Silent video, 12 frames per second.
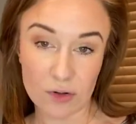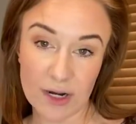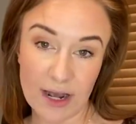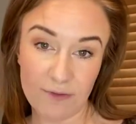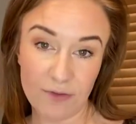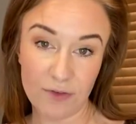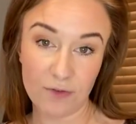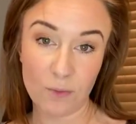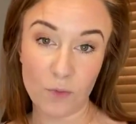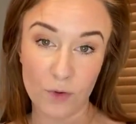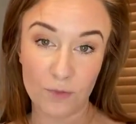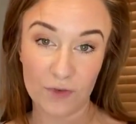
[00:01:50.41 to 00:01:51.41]
have the
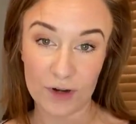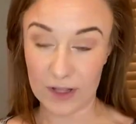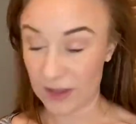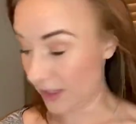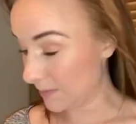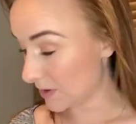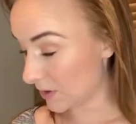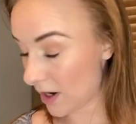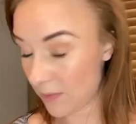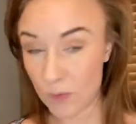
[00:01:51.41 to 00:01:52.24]
warm vanilla lip scrub,